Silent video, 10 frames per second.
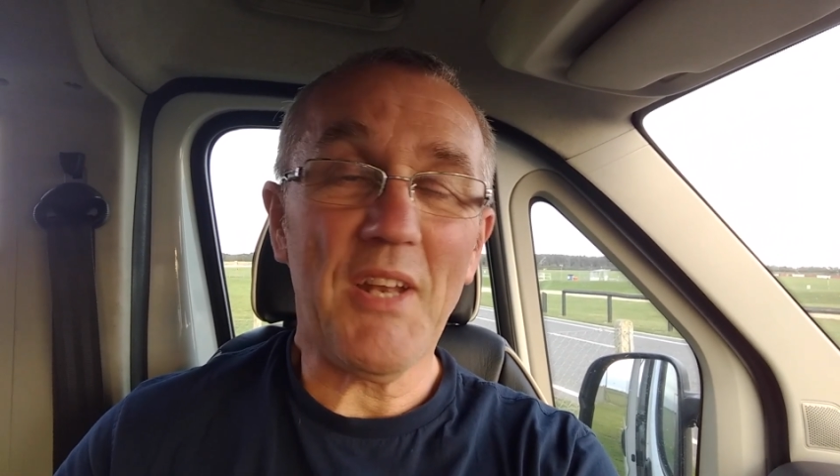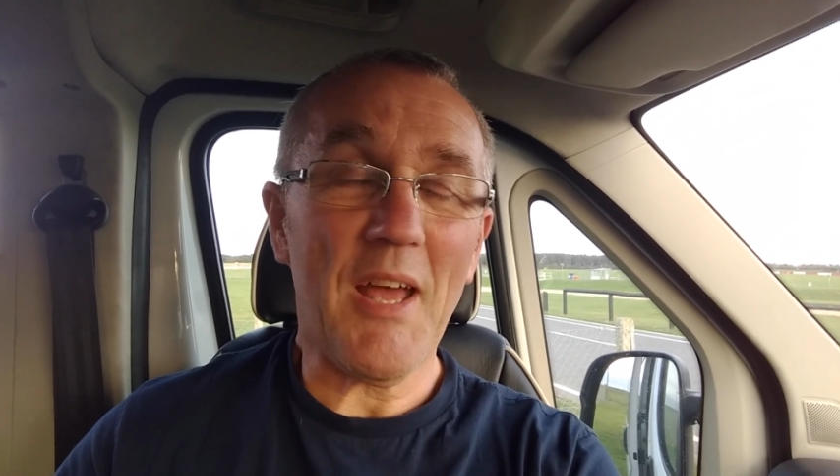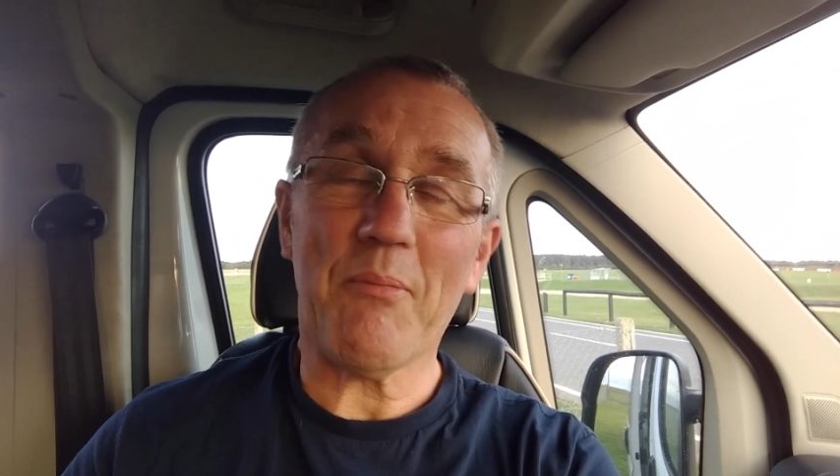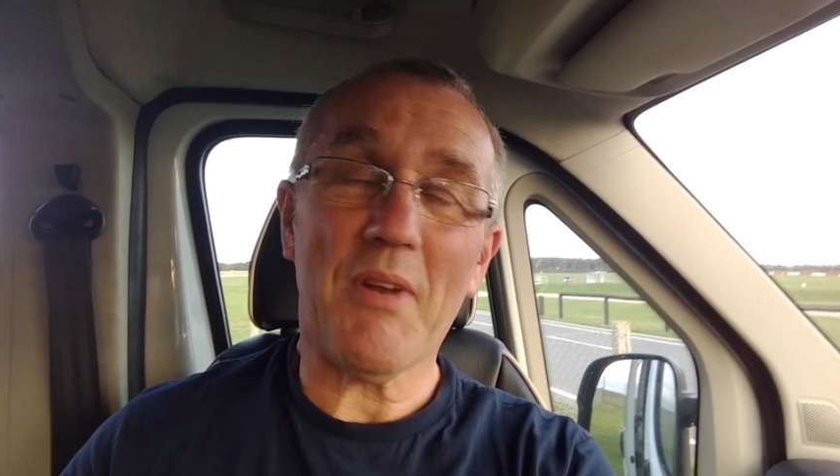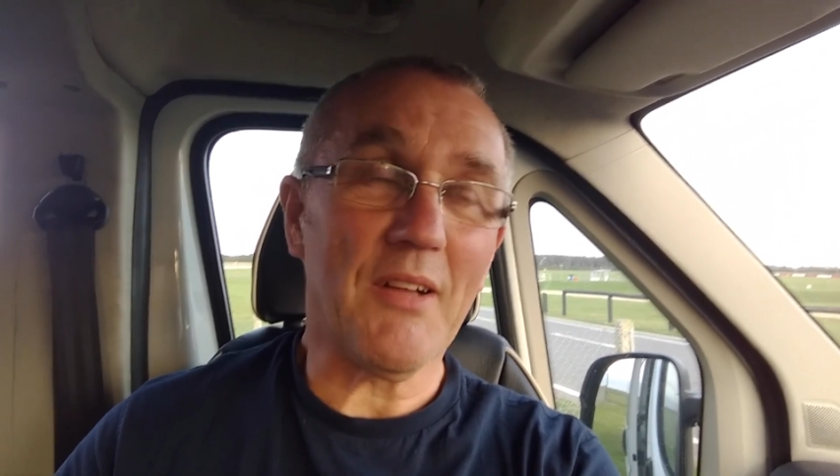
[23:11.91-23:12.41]

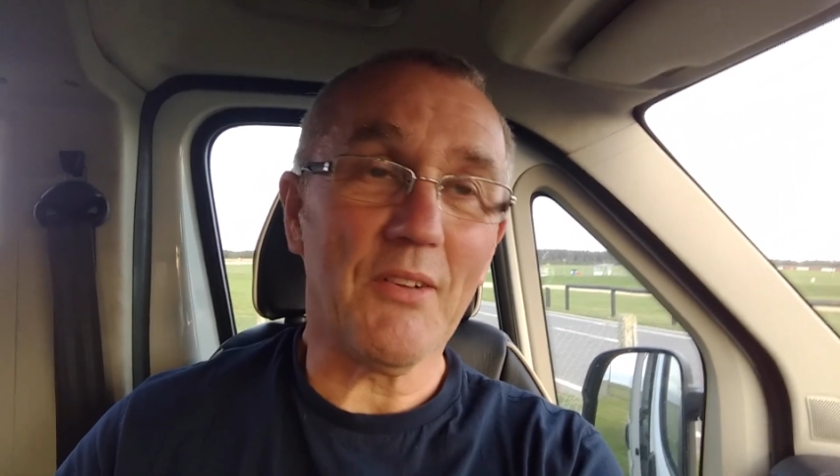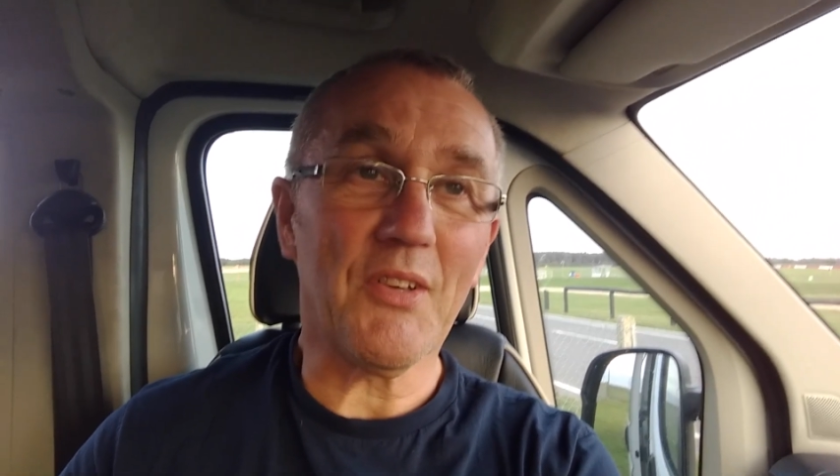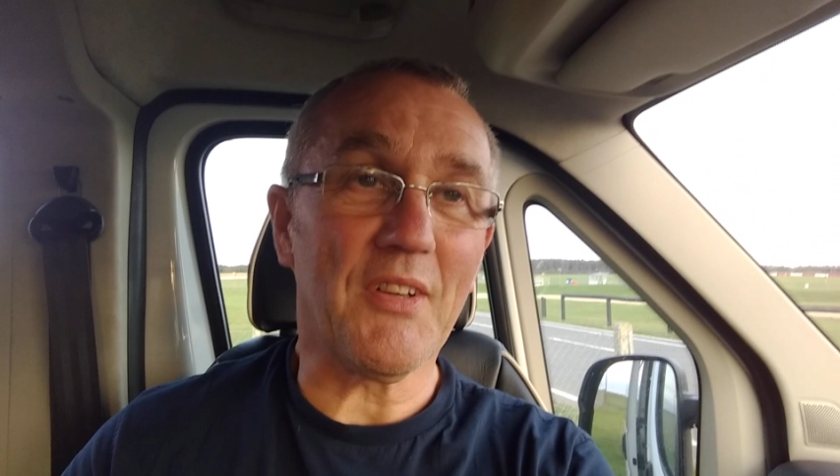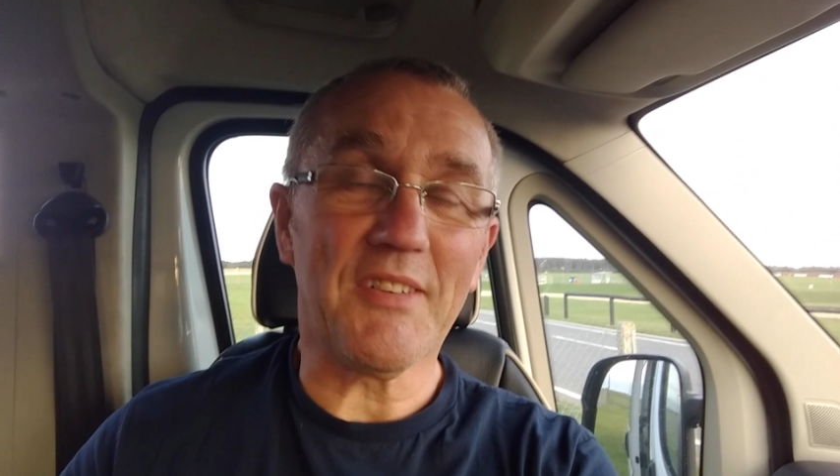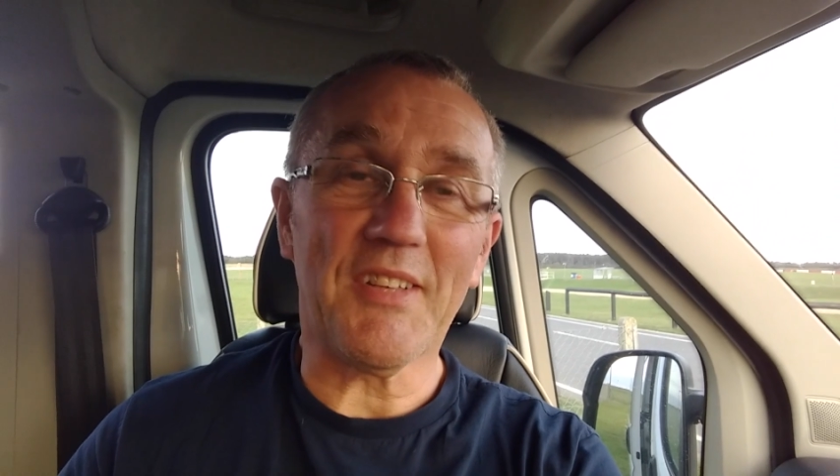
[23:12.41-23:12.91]
Haven't been able to
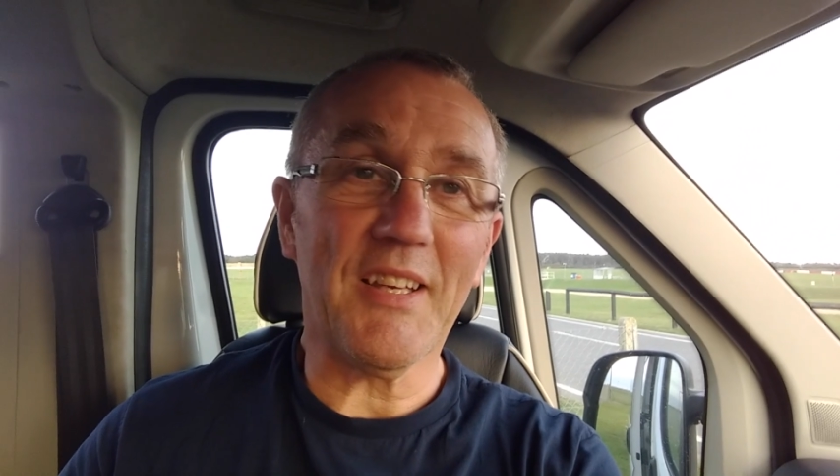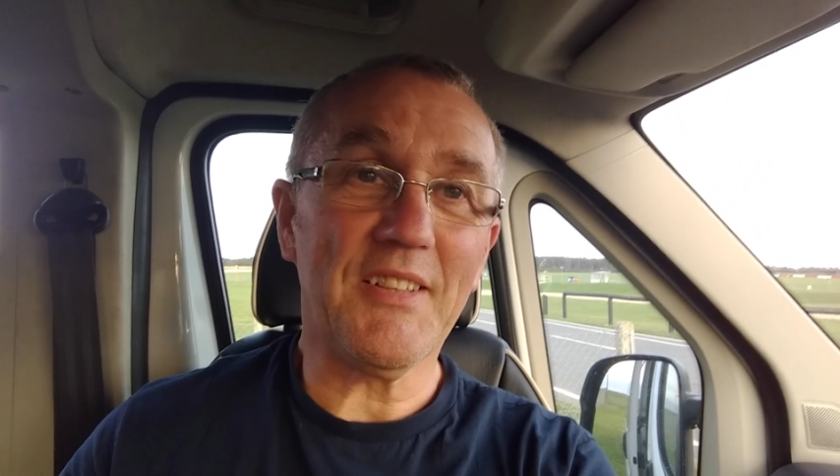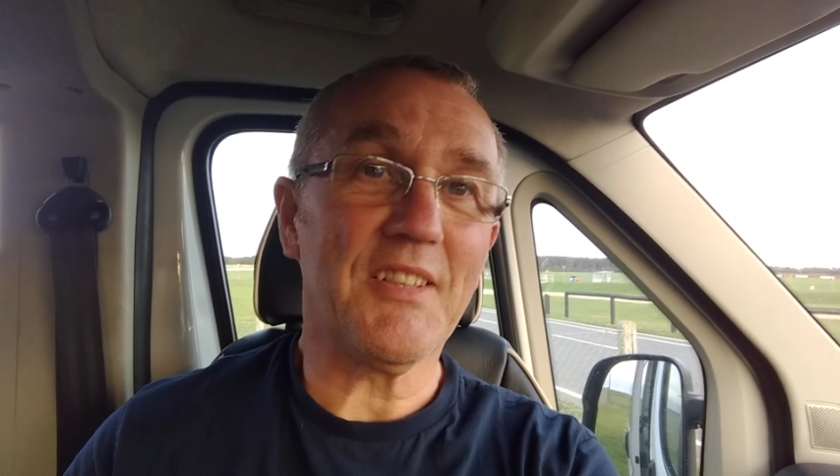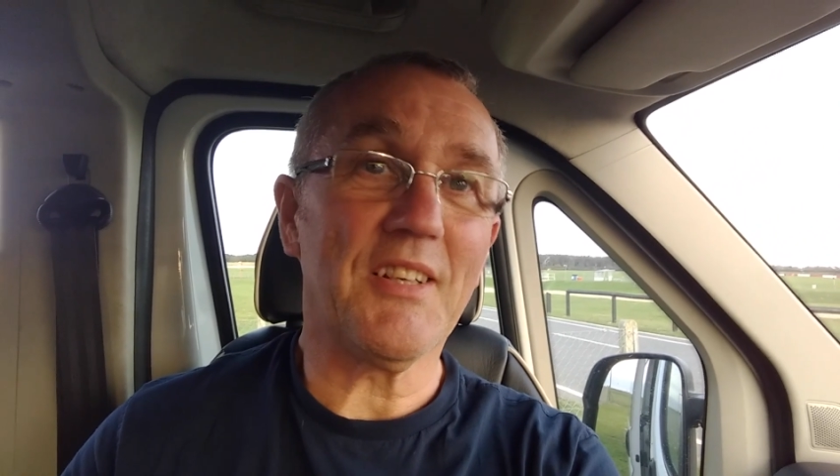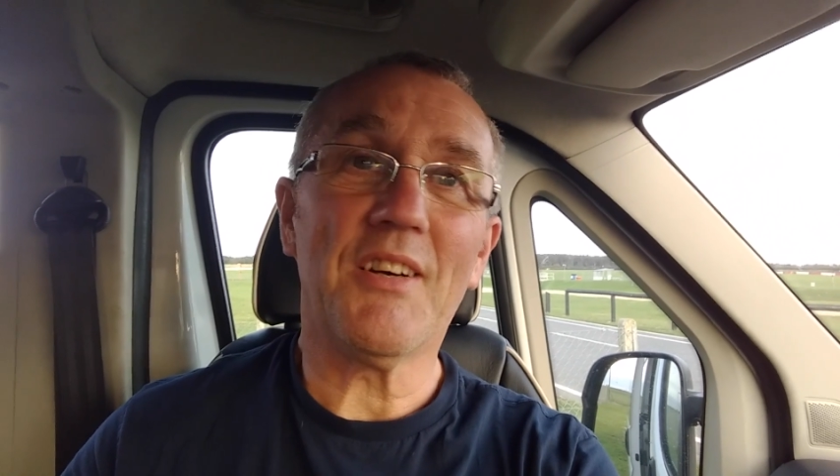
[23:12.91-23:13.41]
look at the
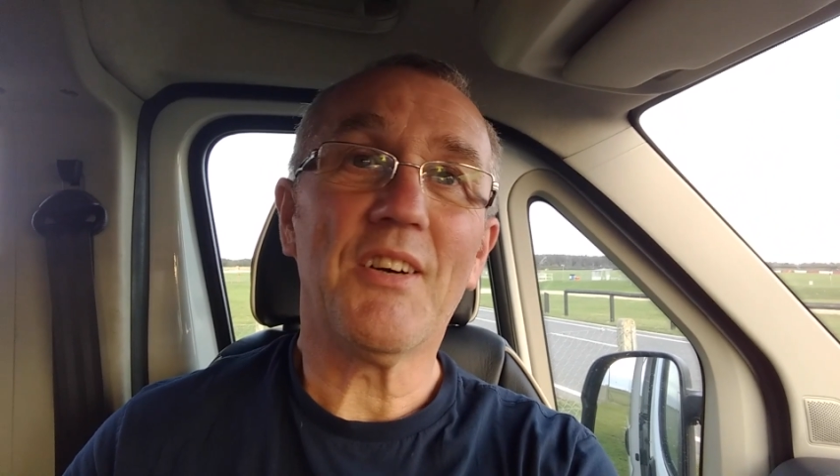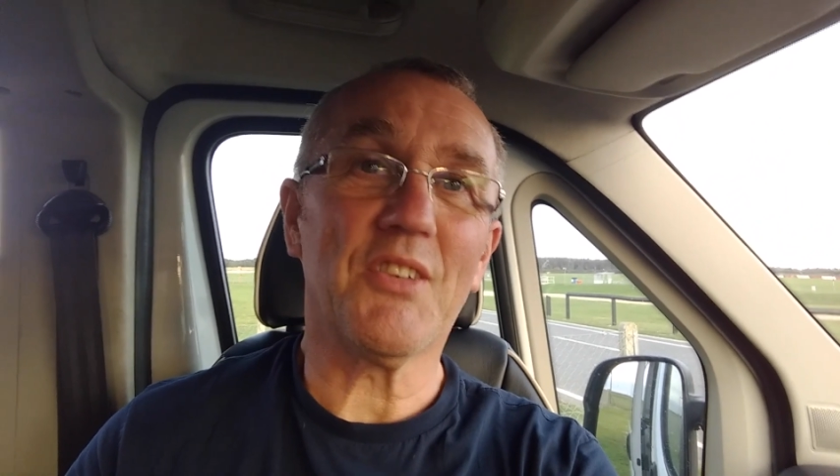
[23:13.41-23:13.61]
data,